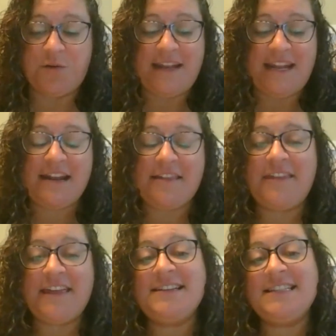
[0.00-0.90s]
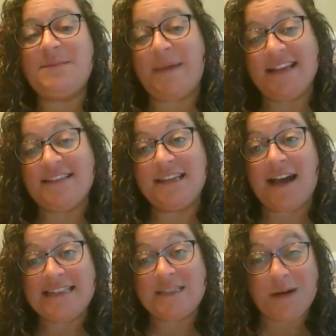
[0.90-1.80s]
but in a thin space,
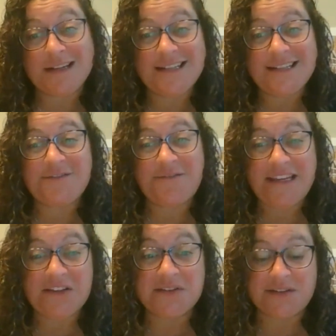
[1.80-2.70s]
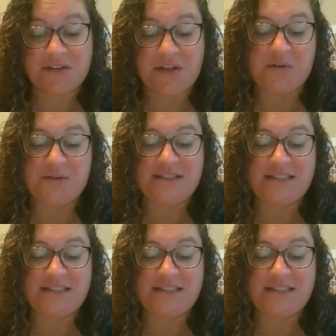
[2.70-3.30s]
God's presence feels close.